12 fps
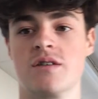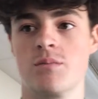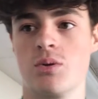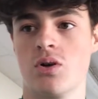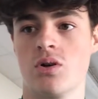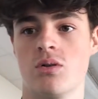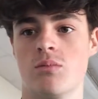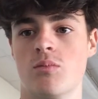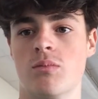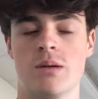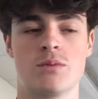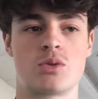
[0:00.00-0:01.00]
they've put on,
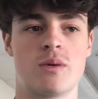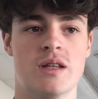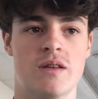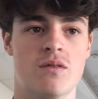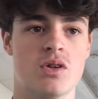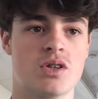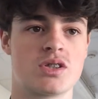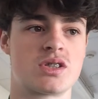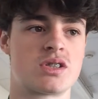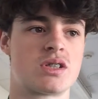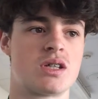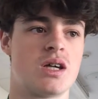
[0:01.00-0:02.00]
how much weight they've
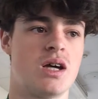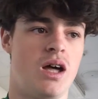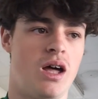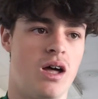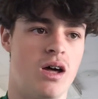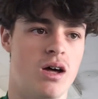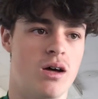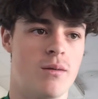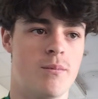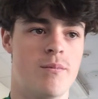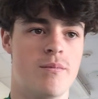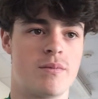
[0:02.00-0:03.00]
lost,
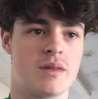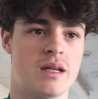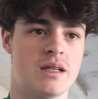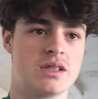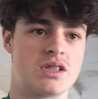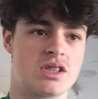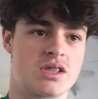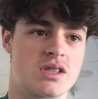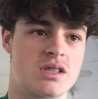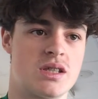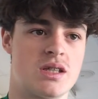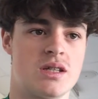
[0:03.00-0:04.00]
and it's
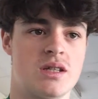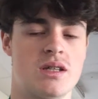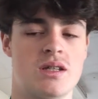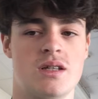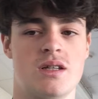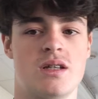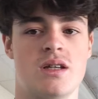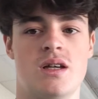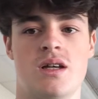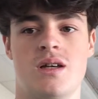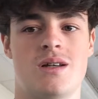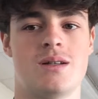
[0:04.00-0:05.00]
just,
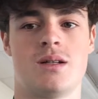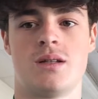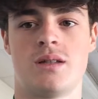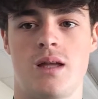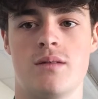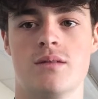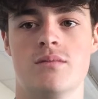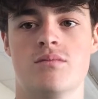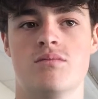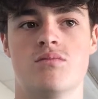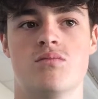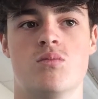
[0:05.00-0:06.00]
they
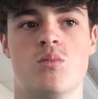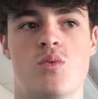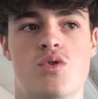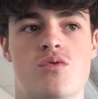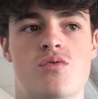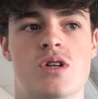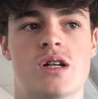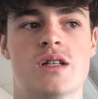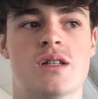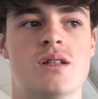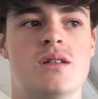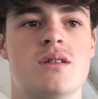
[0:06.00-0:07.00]
wouldn't
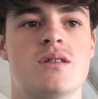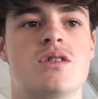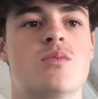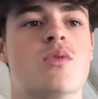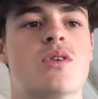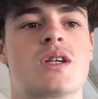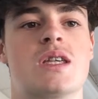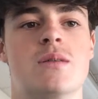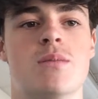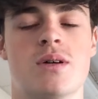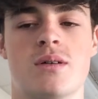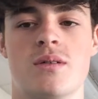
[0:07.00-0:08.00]
really, you want to
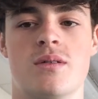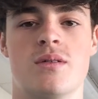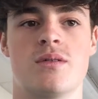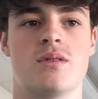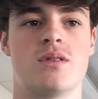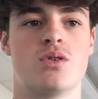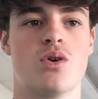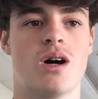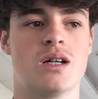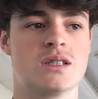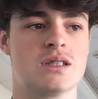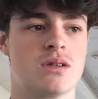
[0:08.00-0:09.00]
keep
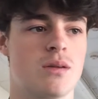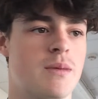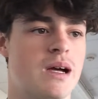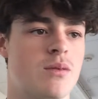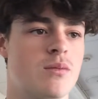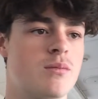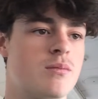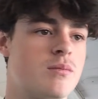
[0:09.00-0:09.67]
your ideal amount.